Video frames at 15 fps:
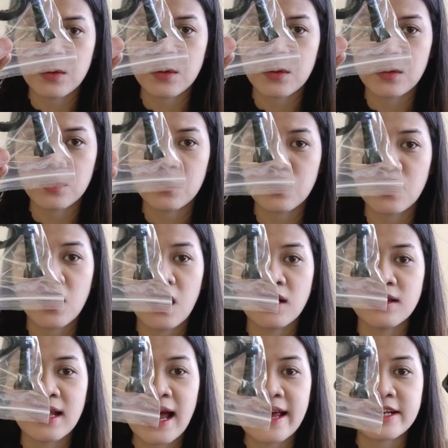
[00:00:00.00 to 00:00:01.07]
you
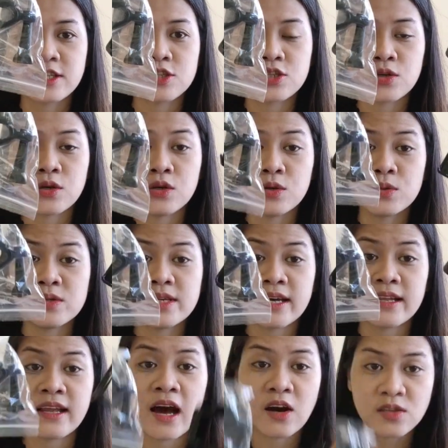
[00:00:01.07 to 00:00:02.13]
like to use
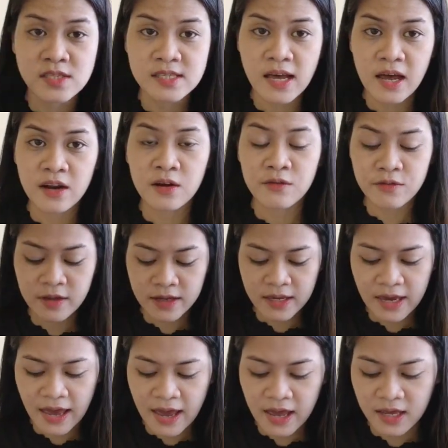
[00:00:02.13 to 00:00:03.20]
it outside of the
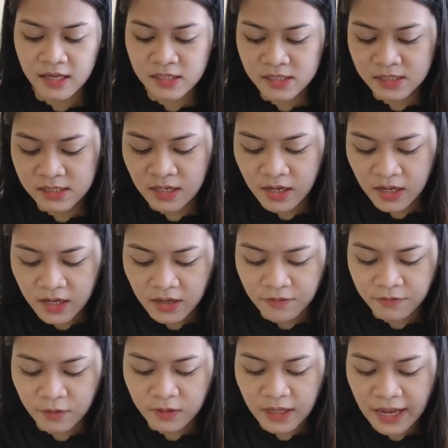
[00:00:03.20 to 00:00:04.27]
case
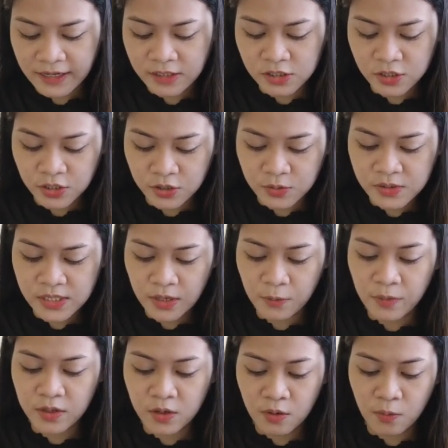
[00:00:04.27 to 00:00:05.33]
if you like to use
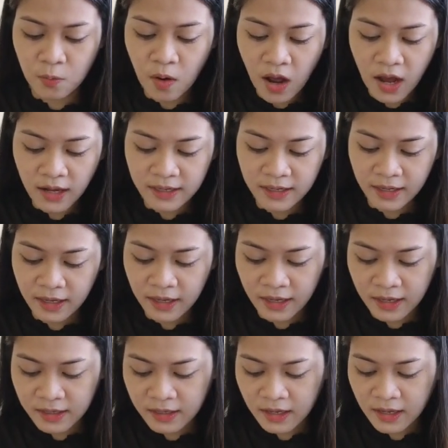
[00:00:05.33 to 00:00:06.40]
it when you're
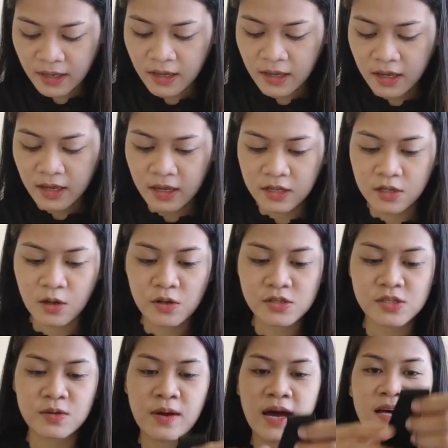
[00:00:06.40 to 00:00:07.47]
walking it
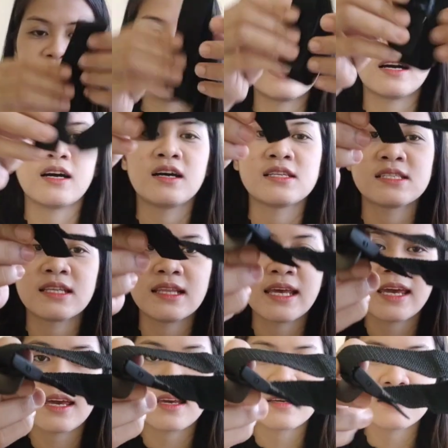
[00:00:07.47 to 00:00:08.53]
also has a
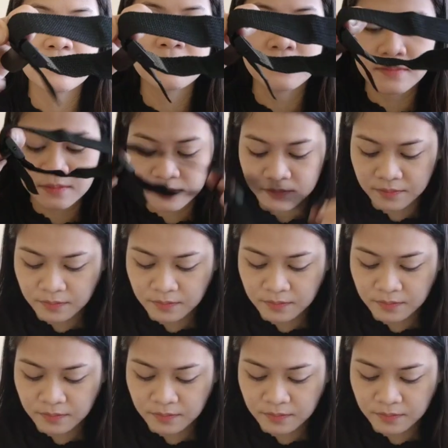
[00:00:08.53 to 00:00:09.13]
sling